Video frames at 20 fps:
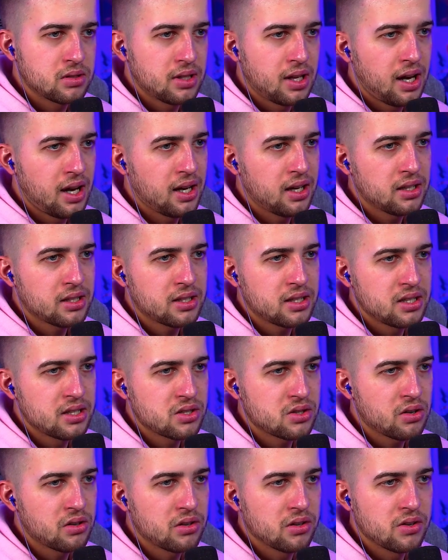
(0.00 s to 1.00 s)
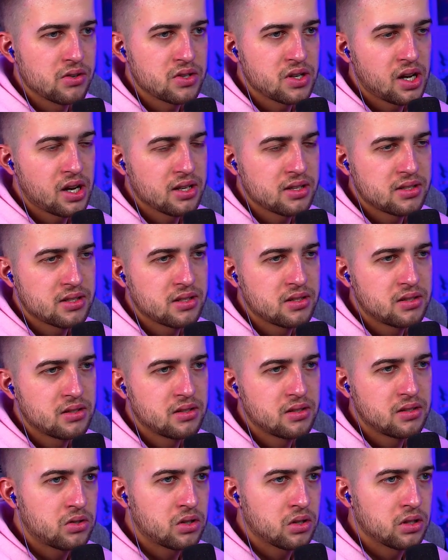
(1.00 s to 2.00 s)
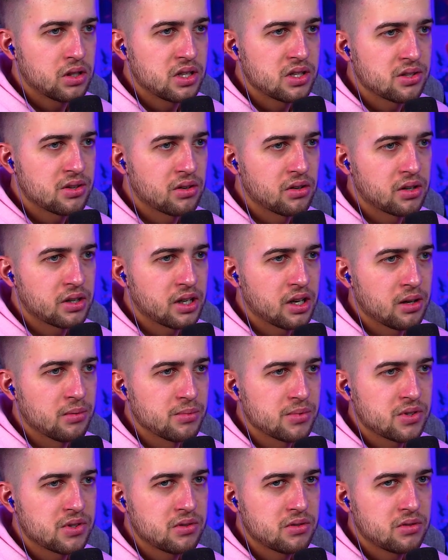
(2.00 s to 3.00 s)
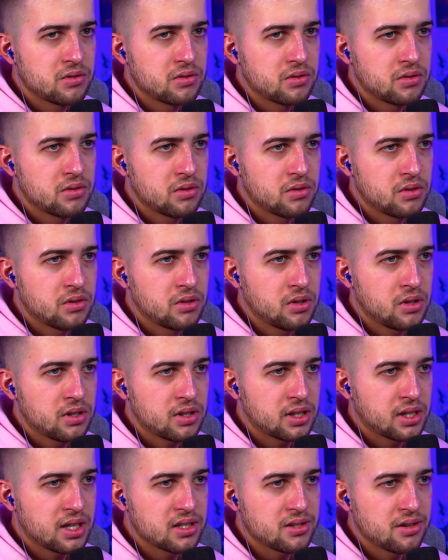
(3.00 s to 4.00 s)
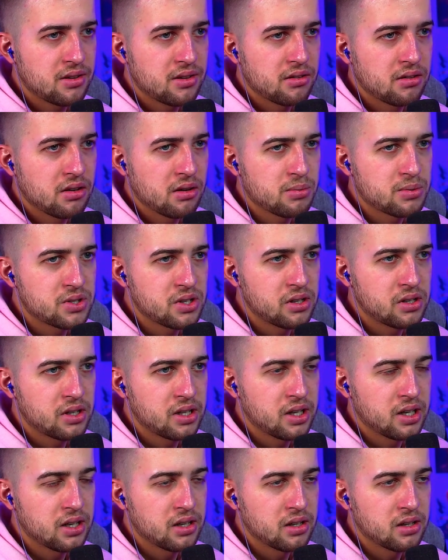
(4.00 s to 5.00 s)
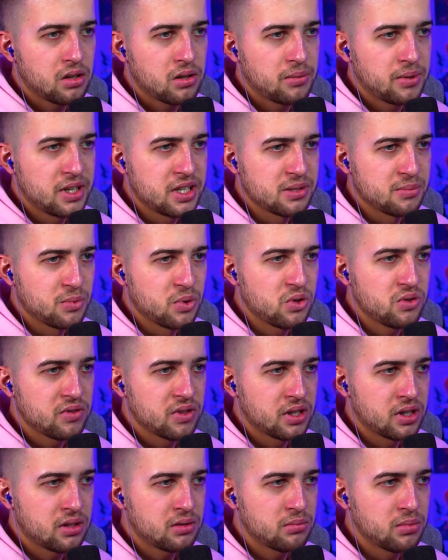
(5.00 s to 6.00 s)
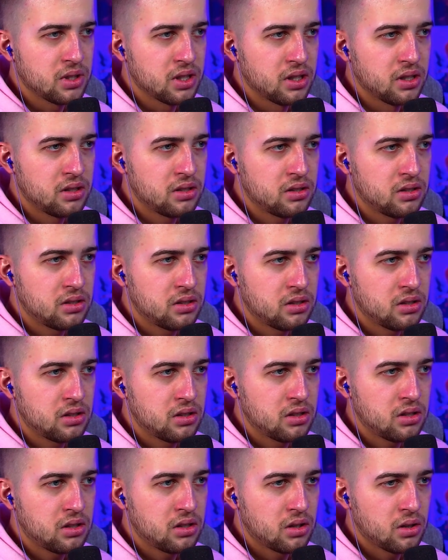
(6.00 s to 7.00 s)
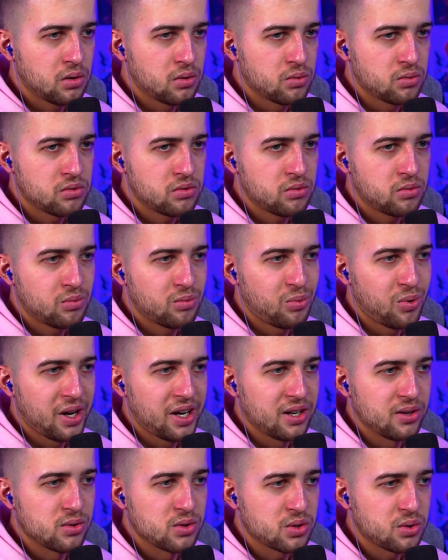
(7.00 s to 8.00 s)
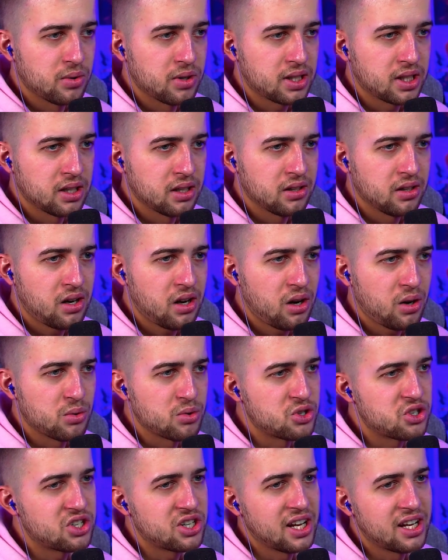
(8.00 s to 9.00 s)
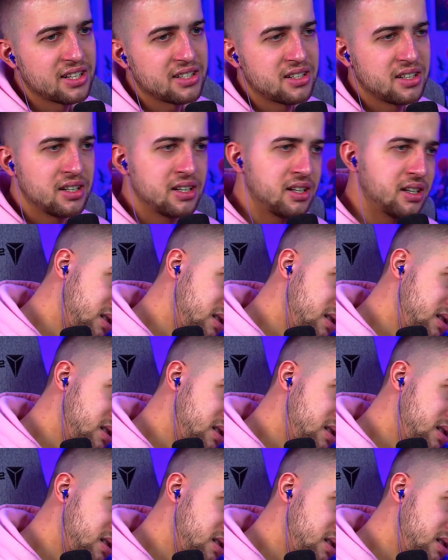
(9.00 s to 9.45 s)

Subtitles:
Nah, he's got no chance. Surely Zoro comes. I think that's the only opportunity here. He's moving, but... Oh, wait, who's quicker? Oh, shit.